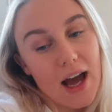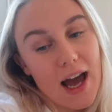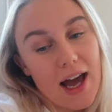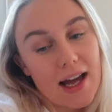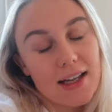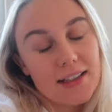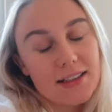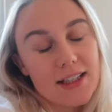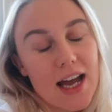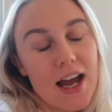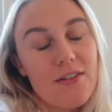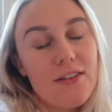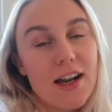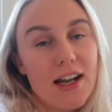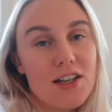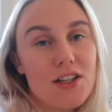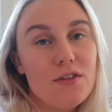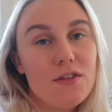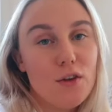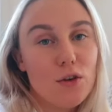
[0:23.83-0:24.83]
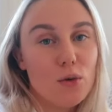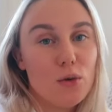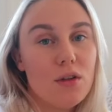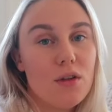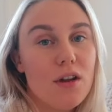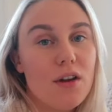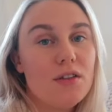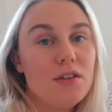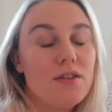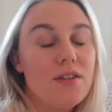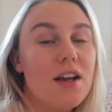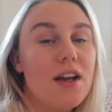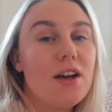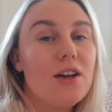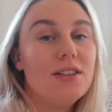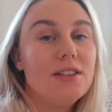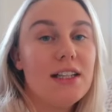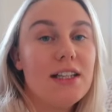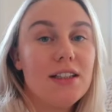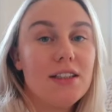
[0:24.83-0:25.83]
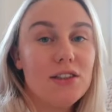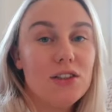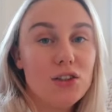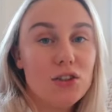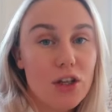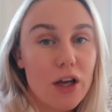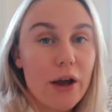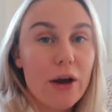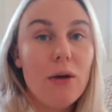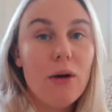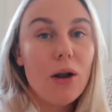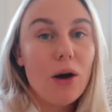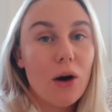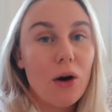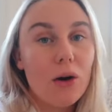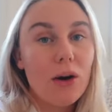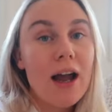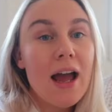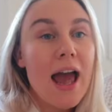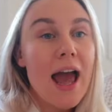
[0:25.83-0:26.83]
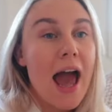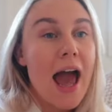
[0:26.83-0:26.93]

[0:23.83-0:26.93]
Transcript: as I haven't actually filmed one of those videos in so long.